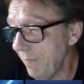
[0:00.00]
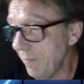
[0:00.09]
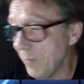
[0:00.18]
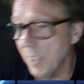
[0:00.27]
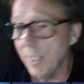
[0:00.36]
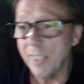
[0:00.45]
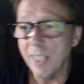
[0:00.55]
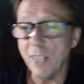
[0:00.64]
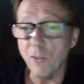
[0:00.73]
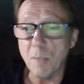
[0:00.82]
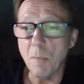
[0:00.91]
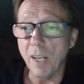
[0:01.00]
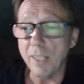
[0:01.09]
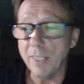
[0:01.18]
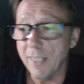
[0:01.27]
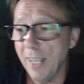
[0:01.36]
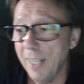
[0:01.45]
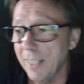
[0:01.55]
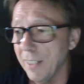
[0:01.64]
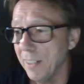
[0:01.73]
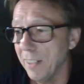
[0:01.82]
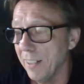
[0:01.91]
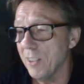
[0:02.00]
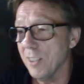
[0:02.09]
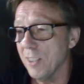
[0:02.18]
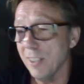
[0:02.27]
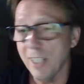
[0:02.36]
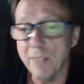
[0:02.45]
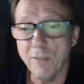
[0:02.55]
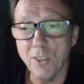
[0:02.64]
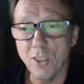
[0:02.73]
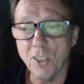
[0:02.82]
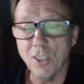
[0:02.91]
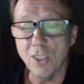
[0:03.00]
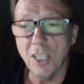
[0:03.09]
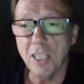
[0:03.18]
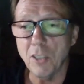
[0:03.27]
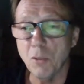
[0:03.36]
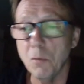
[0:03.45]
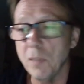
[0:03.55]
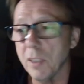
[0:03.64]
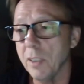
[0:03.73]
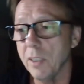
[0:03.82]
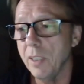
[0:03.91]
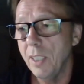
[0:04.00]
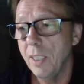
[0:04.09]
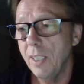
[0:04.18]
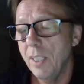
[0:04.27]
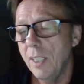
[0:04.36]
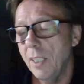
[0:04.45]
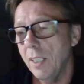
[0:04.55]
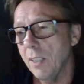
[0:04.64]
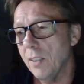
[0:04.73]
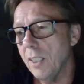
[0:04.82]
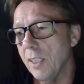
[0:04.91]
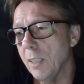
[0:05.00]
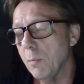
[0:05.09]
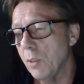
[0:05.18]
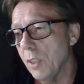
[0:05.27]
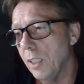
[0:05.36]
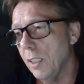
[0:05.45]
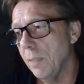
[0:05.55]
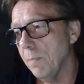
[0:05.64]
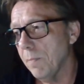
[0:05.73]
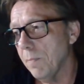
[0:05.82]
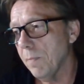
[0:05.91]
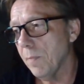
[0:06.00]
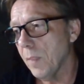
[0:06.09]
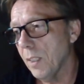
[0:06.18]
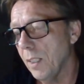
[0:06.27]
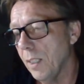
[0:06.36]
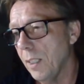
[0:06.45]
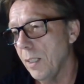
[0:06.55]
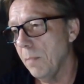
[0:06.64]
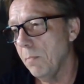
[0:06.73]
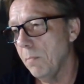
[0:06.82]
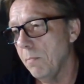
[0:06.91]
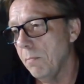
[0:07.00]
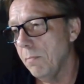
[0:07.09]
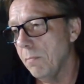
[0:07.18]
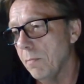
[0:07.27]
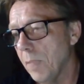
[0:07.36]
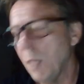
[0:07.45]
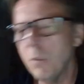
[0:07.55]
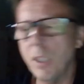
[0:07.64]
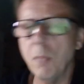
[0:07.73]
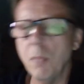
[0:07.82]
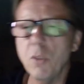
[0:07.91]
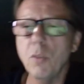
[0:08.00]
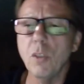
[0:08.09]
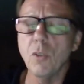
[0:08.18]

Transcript: then you get remarried again, and as he said, life just takes over. And I think I was kind of, I was doing lots